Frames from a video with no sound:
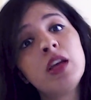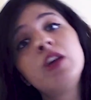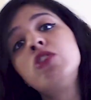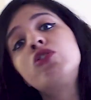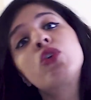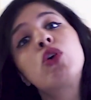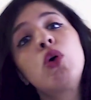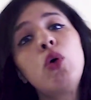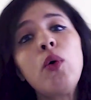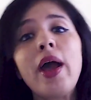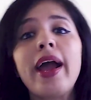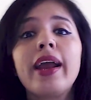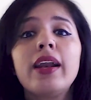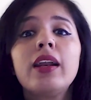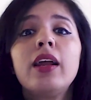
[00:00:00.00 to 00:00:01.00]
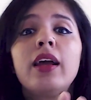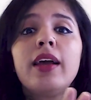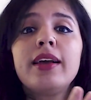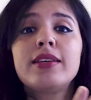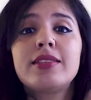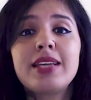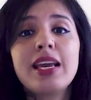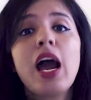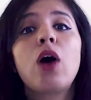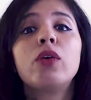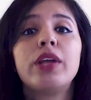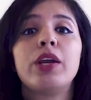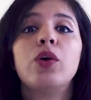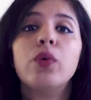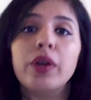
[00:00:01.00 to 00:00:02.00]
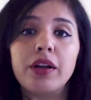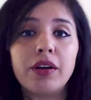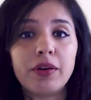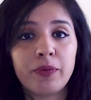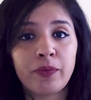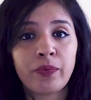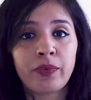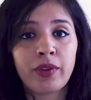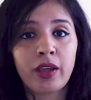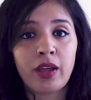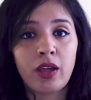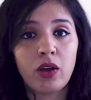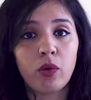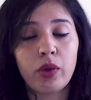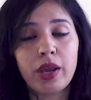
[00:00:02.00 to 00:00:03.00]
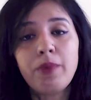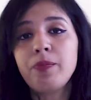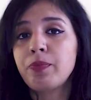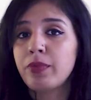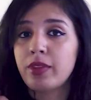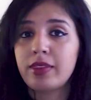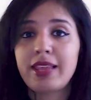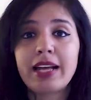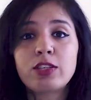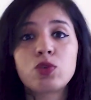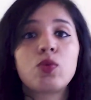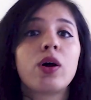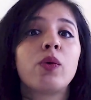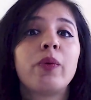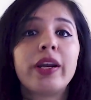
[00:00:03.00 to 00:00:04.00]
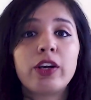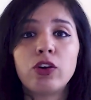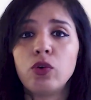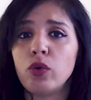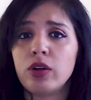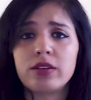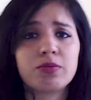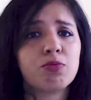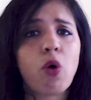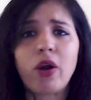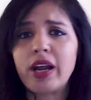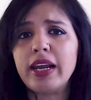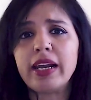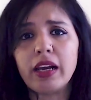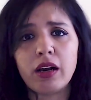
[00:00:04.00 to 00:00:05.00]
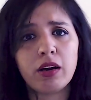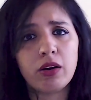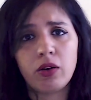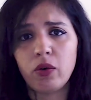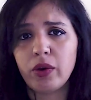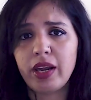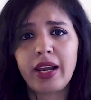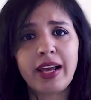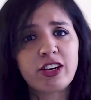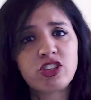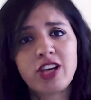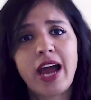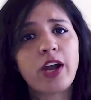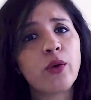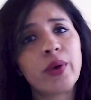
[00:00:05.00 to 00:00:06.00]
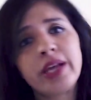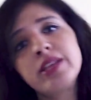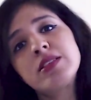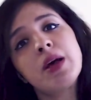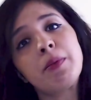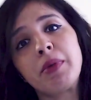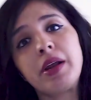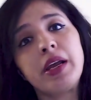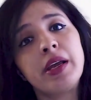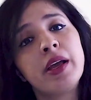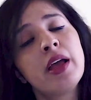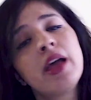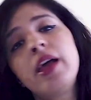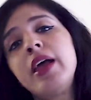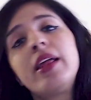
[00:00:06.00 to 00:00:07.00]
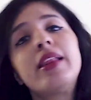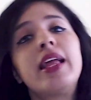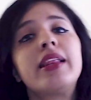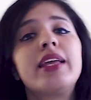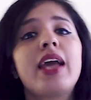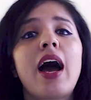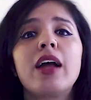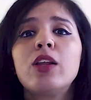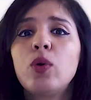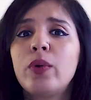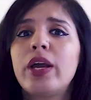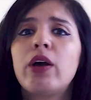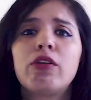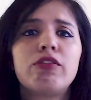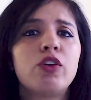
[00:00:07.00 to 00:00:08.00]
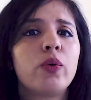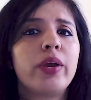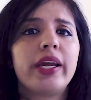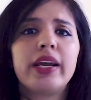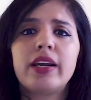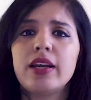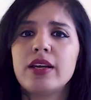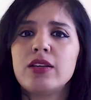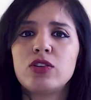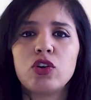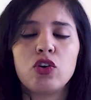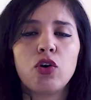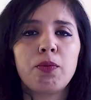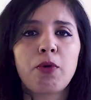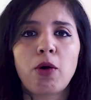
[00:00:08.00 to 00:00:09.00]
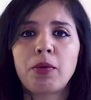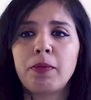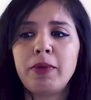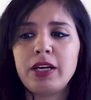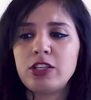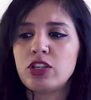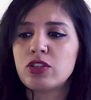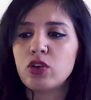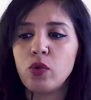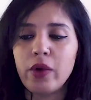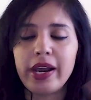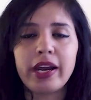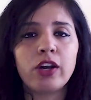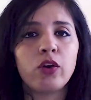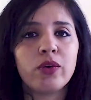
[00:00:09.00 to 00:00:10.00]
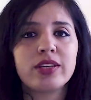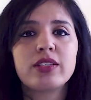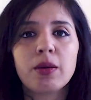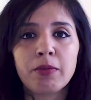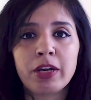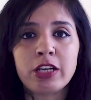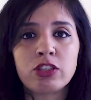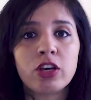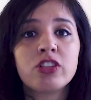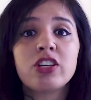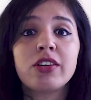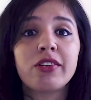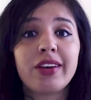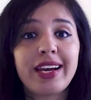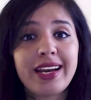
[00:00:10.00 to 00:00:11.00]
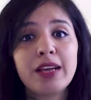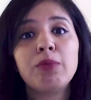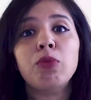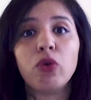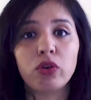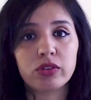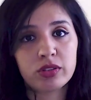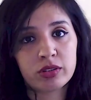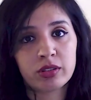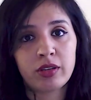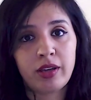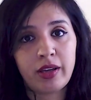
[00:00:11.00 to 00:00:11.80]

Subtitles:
So go and see how they do it. Okay, that's one way to do it. It's modeling. Okay, like shadowing somebody. Then the other way of doing it is probably just going and doing some research and reading books.